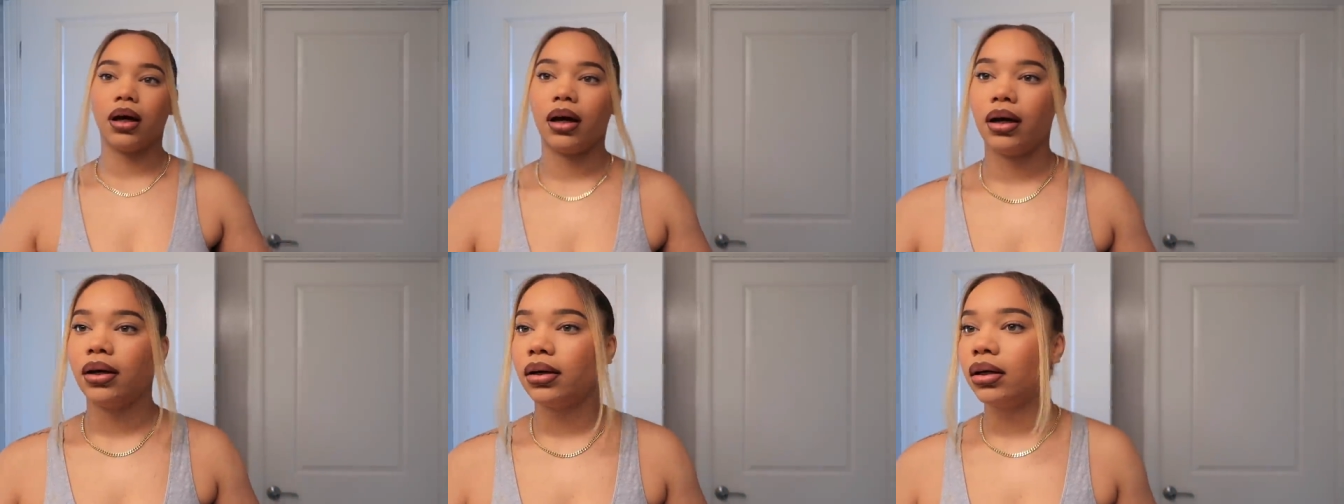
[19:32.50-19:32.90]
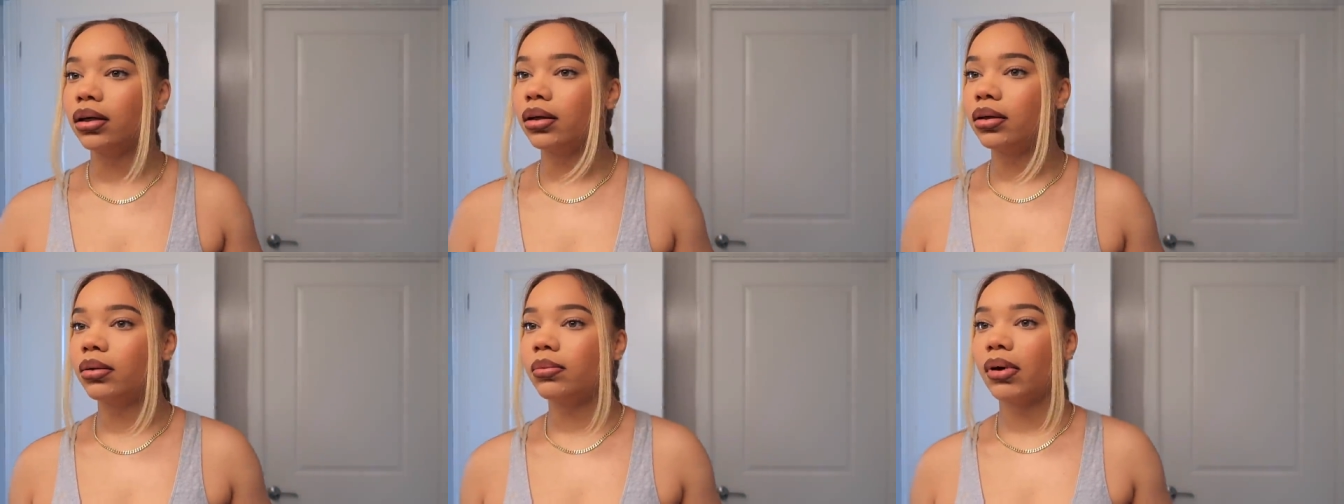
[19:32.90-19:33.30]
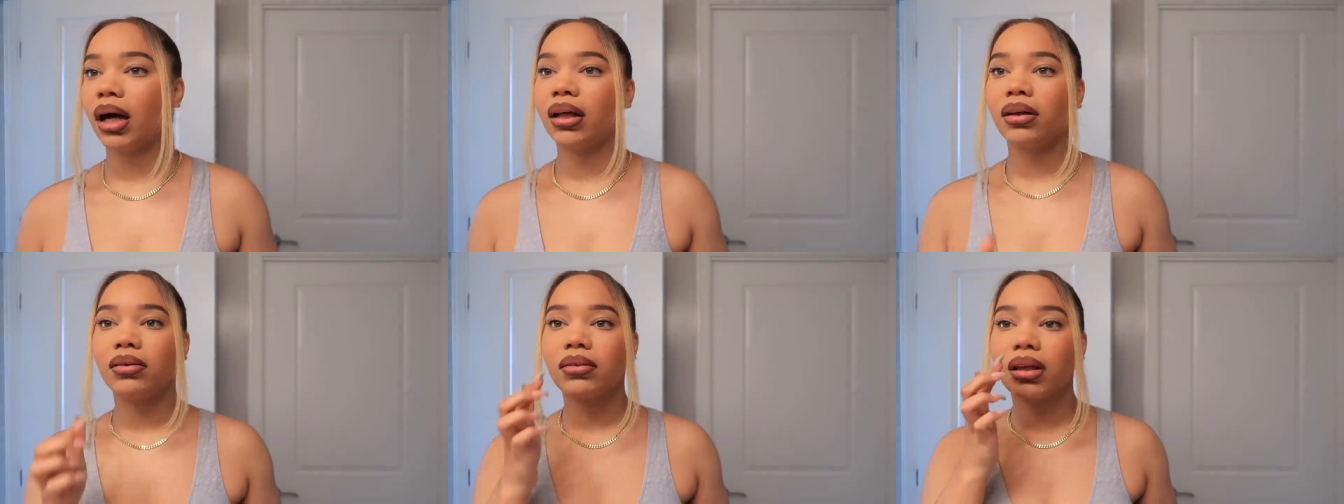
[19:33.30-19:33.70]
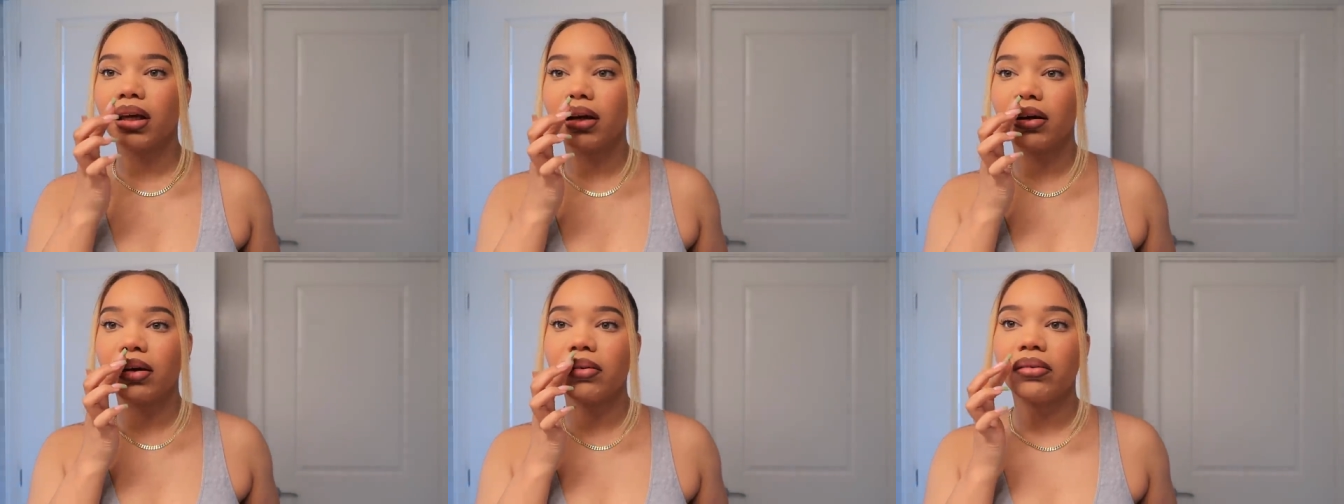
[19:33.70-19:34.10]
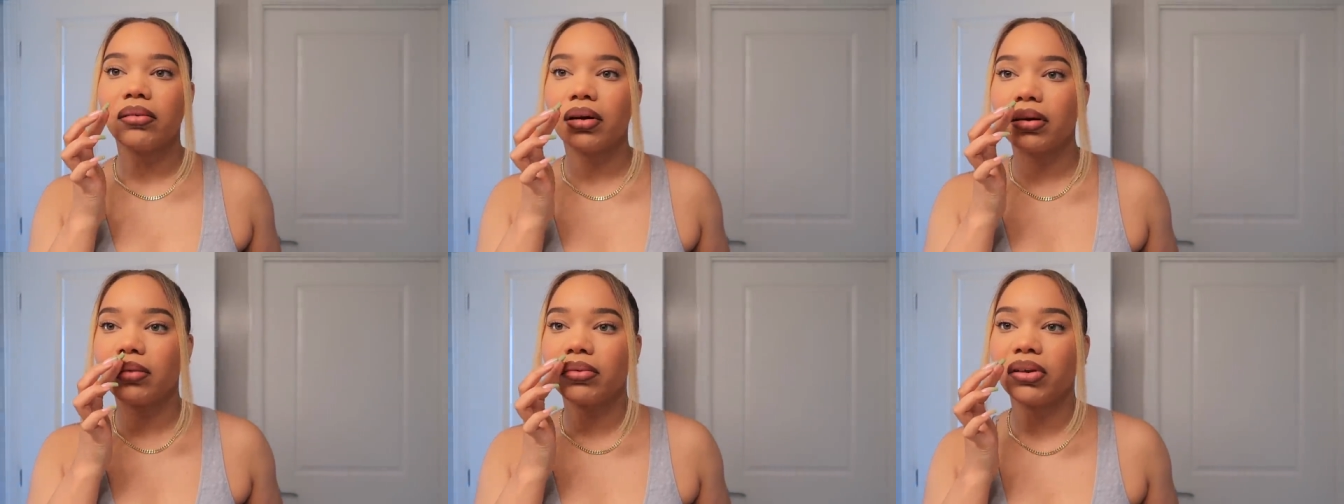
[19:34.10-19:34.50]
Um, I don't think I'm gonna put
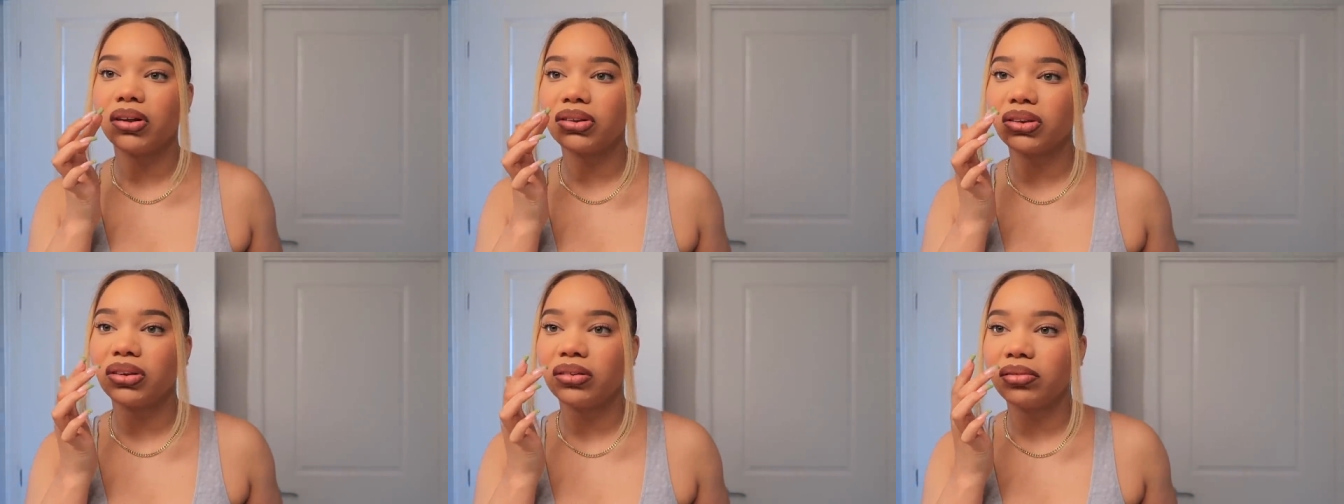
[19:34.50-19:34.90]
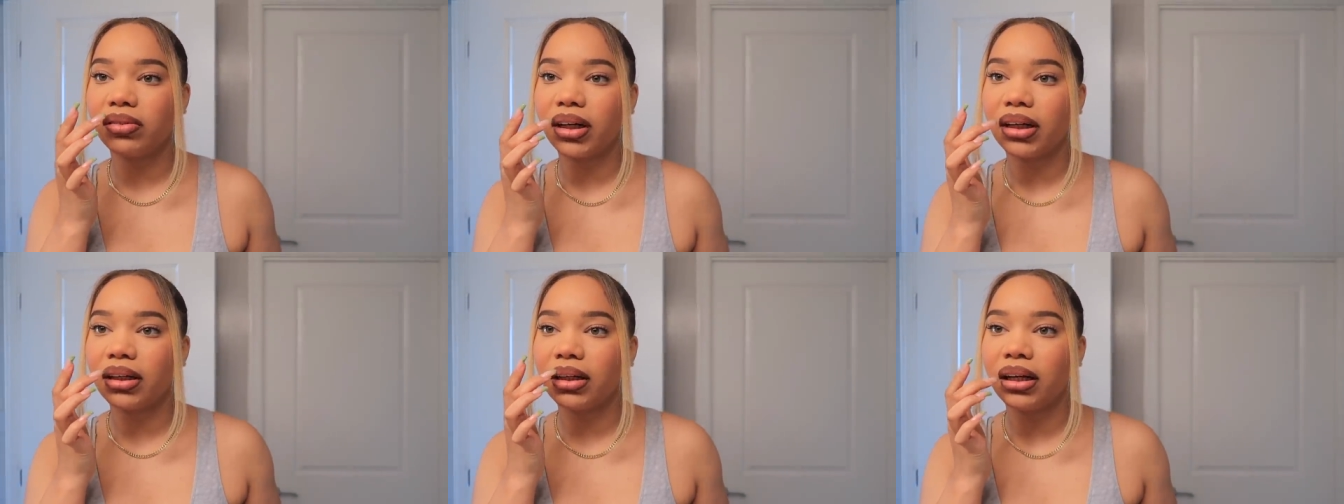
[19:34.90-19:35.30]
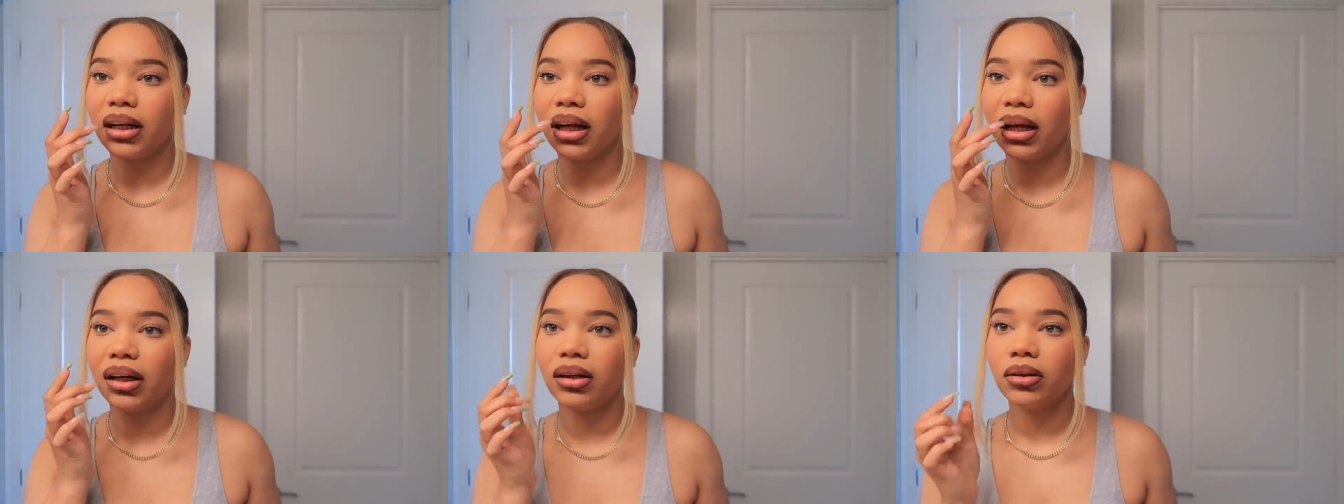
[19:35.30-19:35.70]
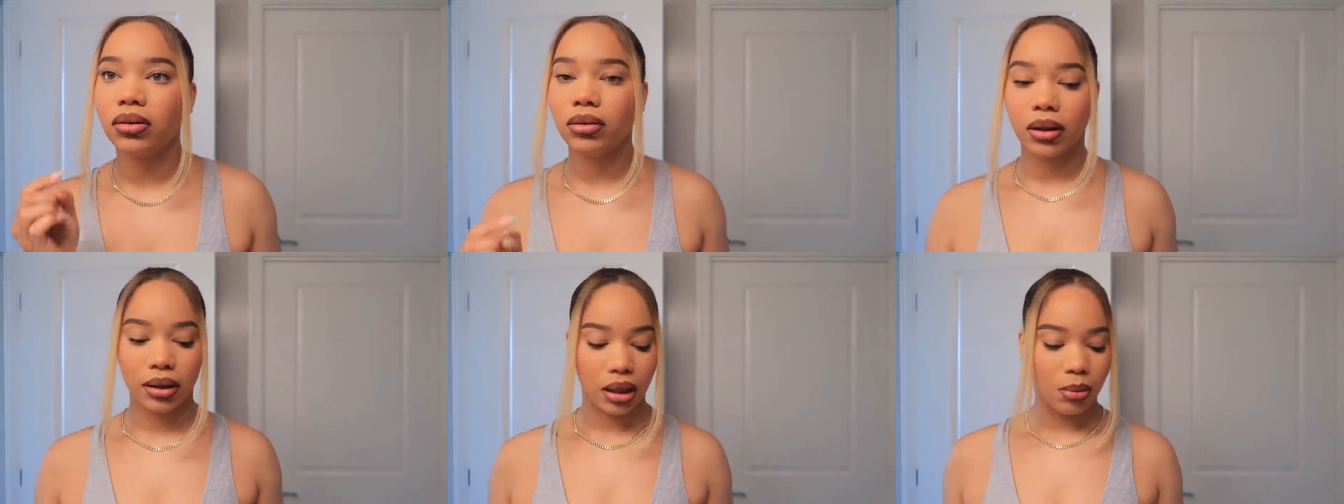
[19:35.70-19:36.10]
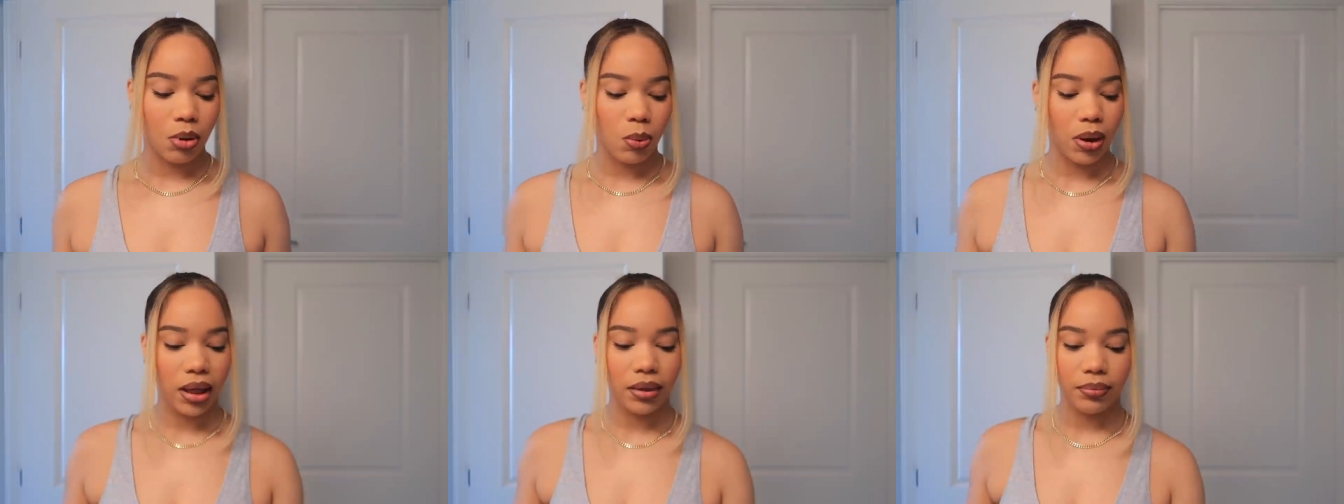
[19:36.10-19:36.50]
my lip gloss on right now. I think I'm
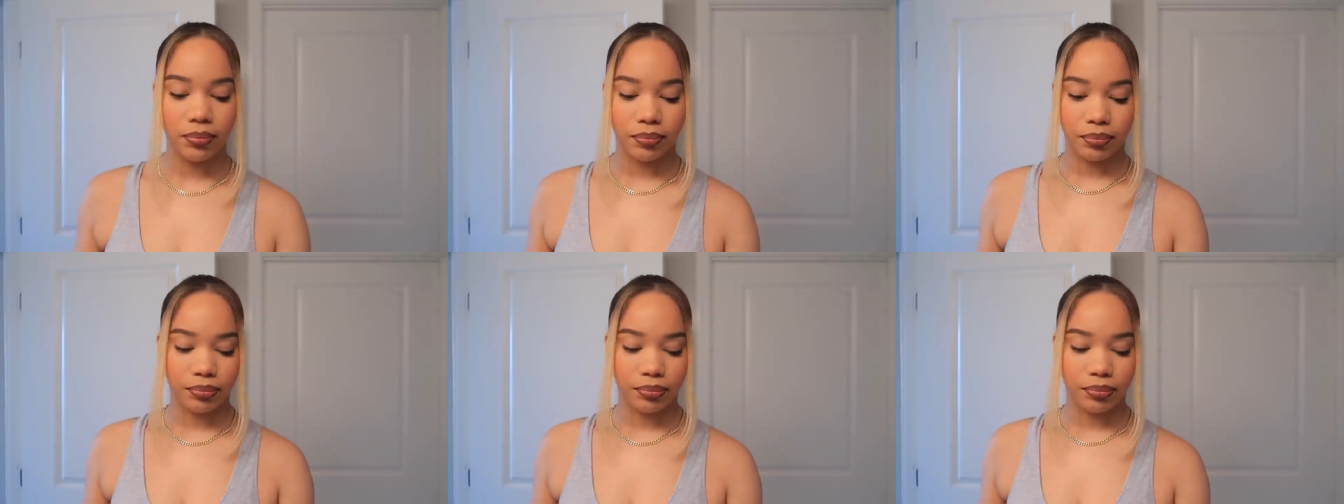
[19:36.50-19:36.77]
gonna wait.